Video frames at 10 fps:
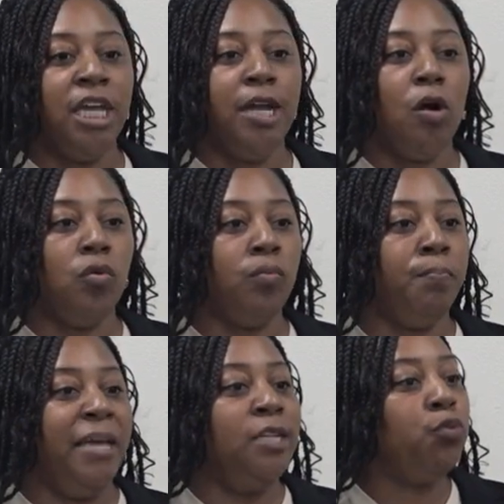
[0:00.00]
you know,
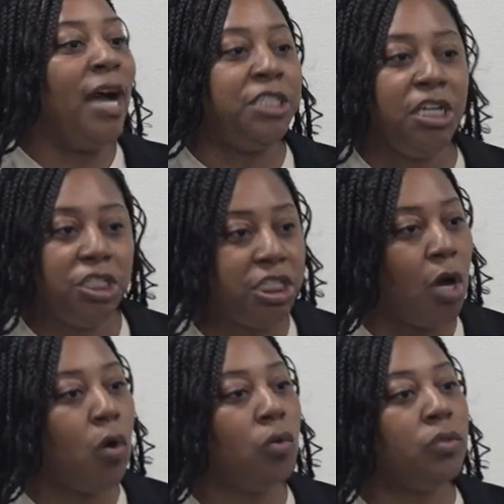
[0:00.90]
binge watching
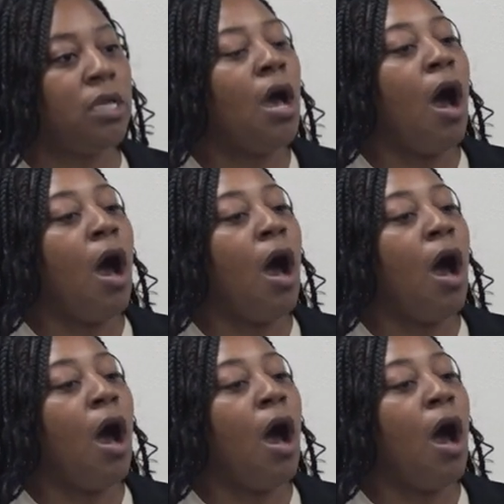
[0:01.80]
shows.